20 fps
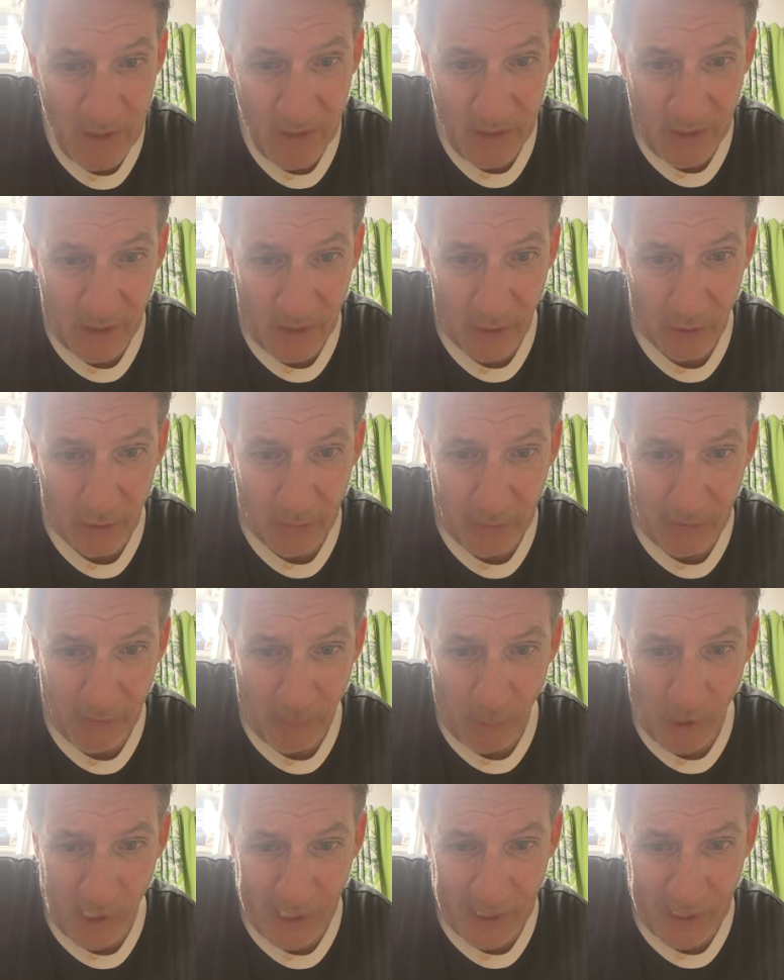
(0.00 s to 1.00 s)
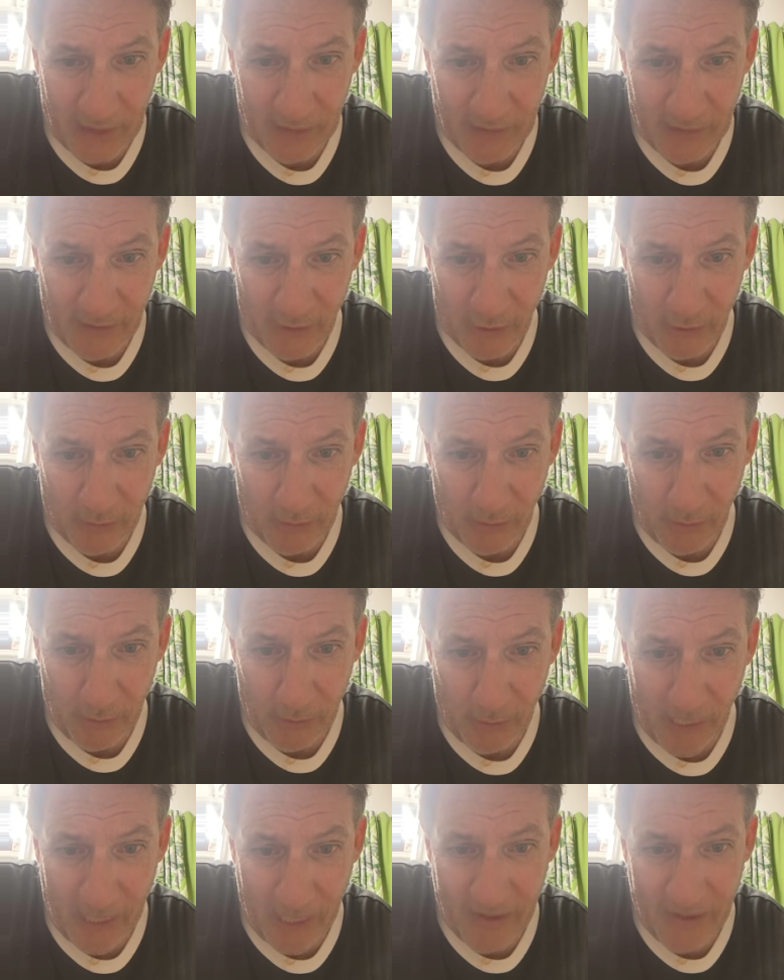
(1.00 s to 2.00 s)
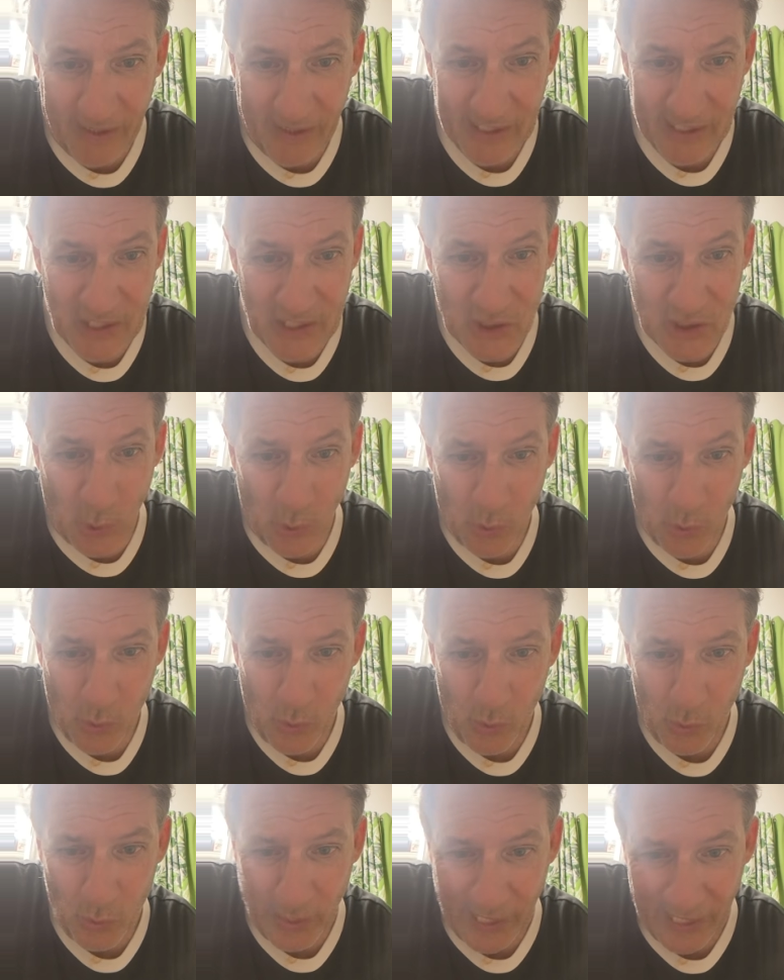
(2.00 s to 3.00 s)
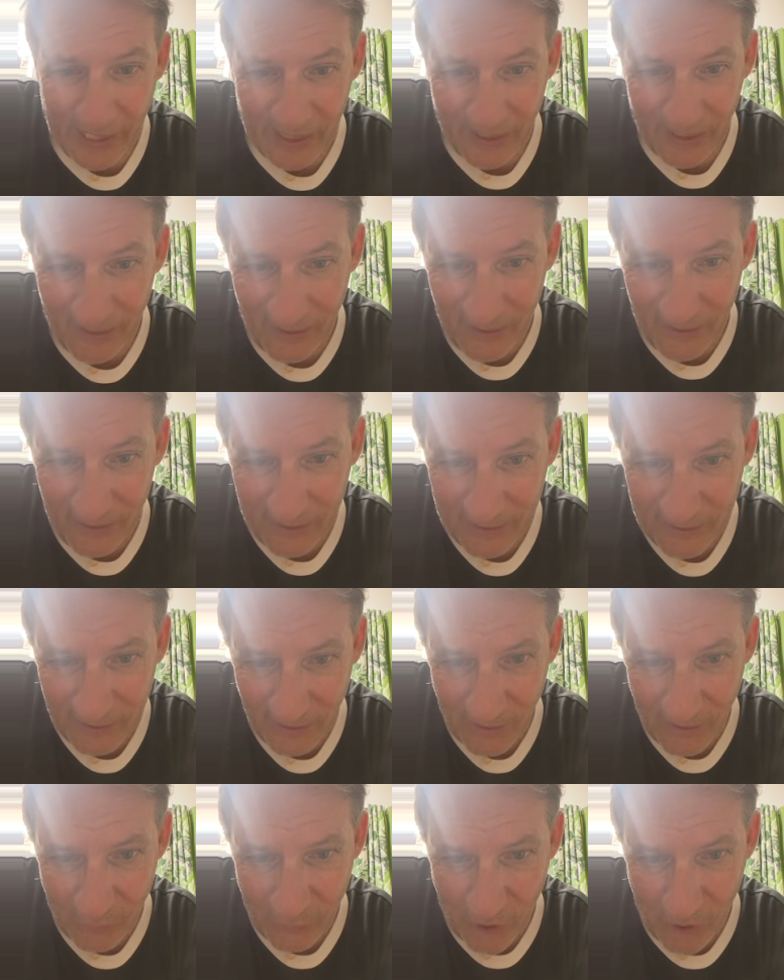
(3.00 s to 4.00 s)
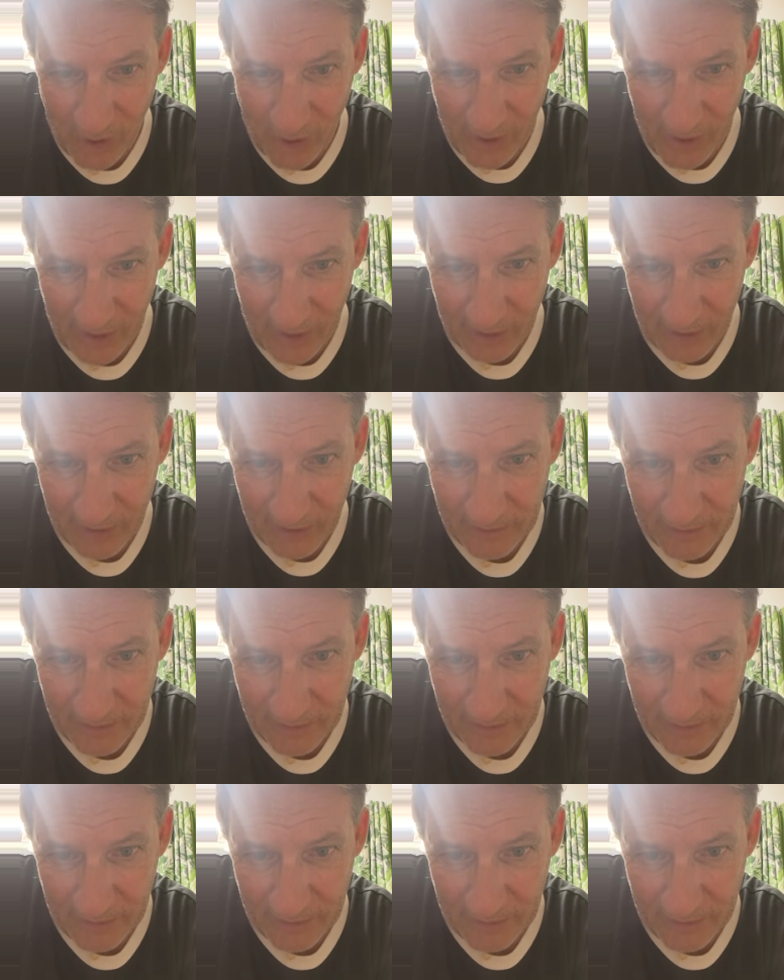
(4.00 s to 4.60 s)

Elderberry wine, elderberry brandy, and Stone Cold Ale. All right.